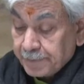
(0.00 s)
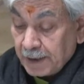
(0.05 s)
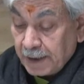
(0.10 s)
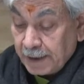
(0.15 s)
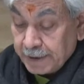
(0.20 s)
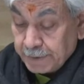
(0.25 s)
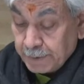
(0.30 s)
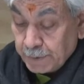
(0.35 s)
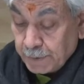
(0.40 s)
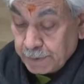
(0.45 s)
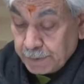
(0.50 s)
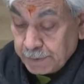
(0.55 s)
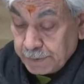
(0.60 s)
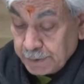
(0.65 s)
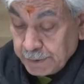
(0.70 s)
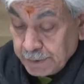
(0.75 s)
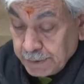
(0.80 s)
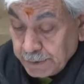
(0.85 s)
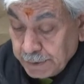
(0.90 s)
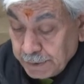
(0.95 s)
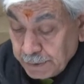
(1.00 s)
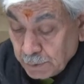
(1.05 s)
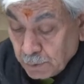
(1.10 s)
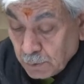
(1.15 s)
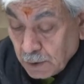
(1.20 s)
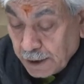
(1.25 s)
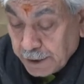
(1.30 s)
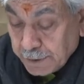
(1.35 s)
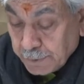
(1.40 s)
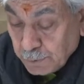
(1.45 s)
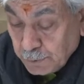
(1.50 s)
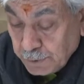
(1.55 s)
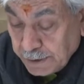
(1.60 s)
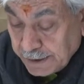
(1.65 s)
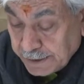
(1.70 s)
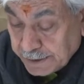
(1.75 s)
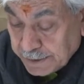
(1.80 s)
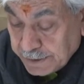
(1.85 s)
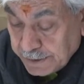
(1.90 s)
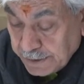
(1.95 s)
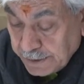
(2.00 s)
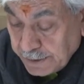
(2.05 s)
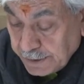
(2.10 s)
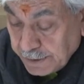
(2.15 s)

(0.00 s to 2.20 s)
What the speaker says: I know you can't do that.